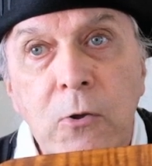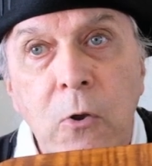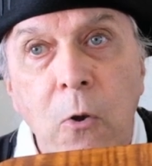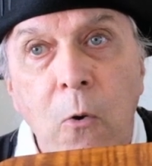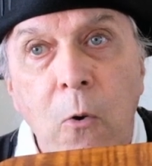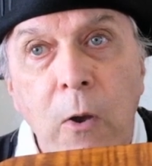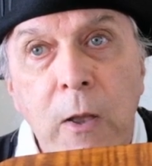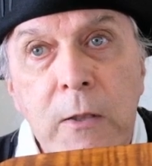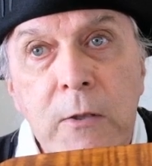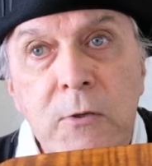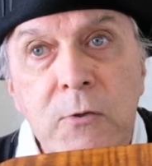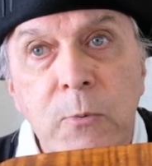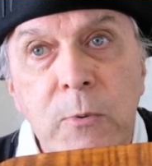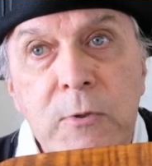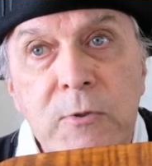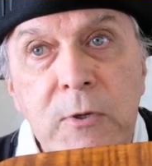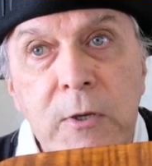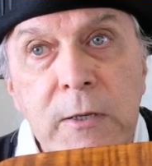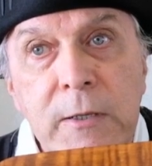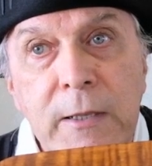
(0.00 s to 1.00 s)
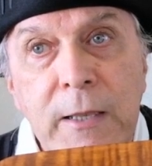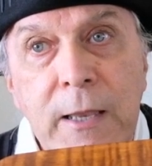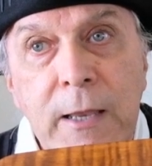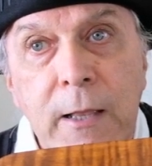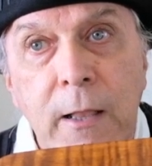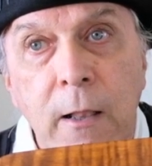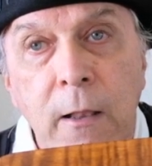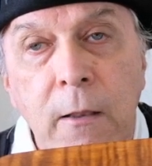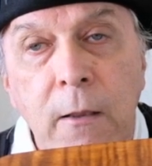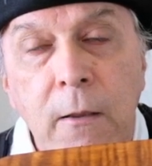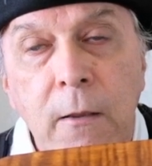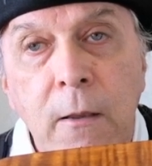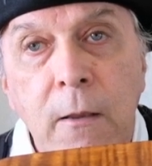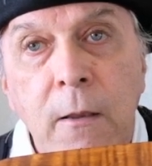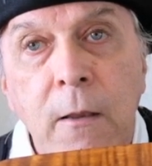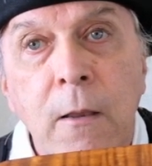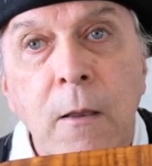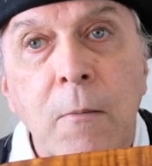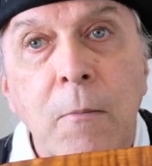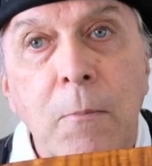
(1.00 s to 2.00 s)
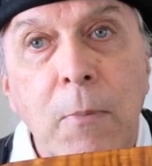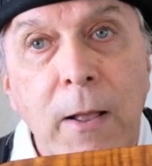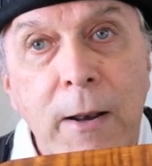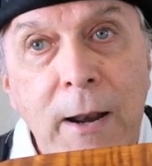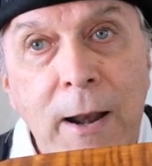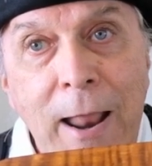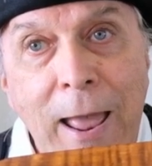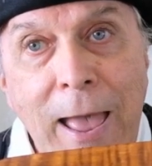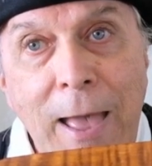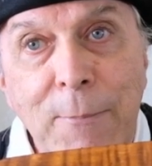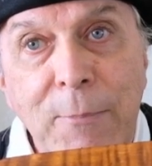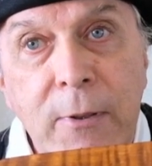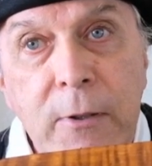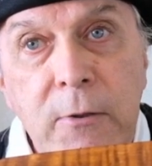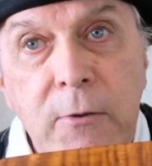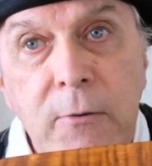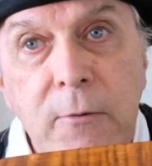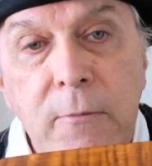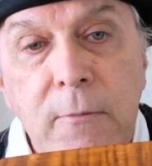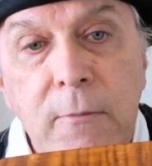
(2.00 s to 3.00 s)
coins was illegal, but it happened.